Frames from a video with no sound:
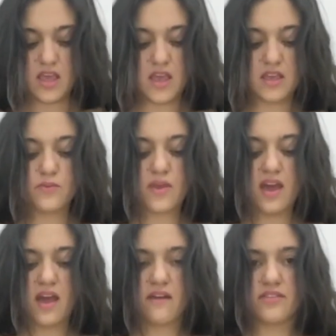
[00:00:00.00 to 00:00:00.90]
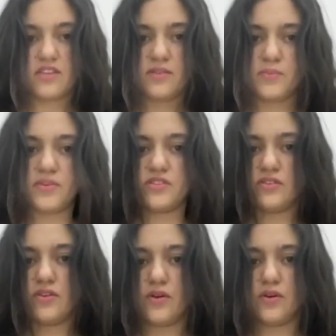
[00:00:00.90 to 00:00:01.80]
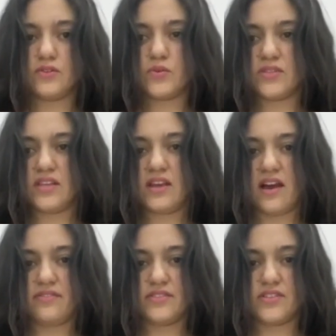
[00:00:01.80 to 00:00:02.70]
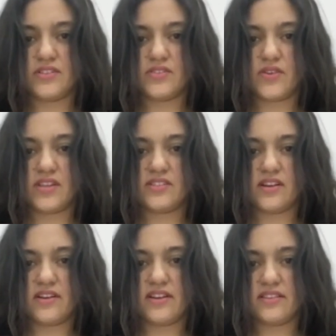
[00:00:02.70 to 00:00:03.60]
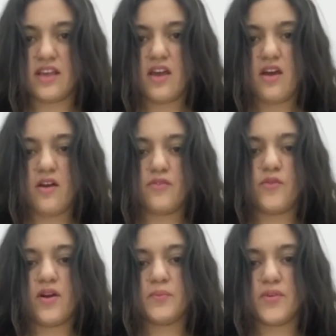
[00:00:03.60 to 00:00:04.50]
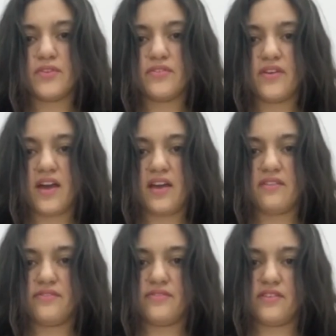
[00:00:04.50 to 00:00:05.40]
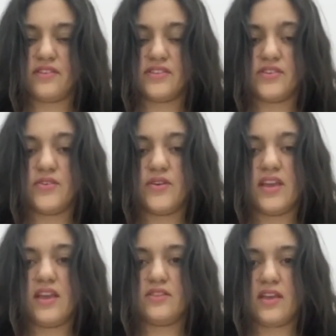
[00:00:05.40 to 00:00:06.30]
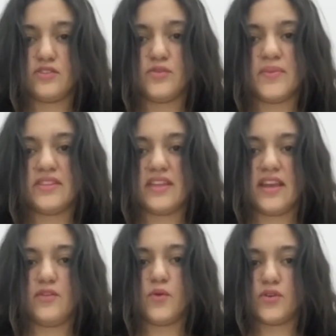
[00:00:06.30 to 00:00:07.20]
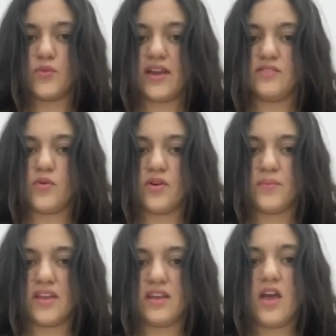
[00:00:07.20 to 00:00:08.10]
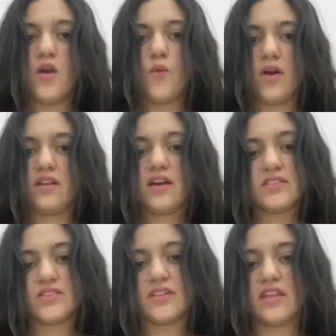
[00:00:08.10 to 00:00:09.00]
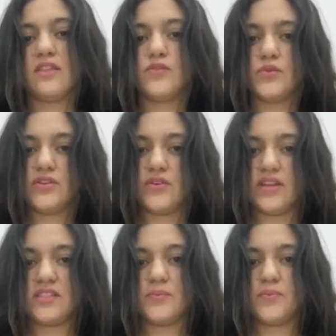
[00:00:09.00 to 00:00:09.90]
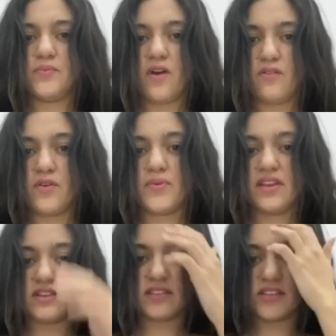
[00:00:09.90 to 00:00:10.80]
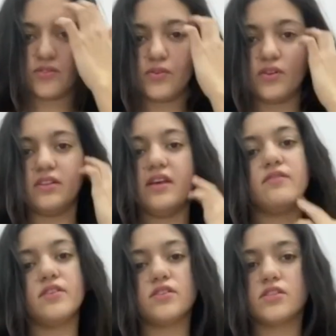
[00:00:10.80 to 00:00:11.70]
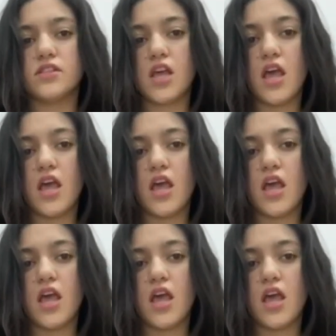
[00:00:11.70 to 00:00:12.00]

And we have the temperature goal to seek after stretch target of 1.5 degree and to maintain worldwide warming well underneath 2 degrees over pre-industrial levels.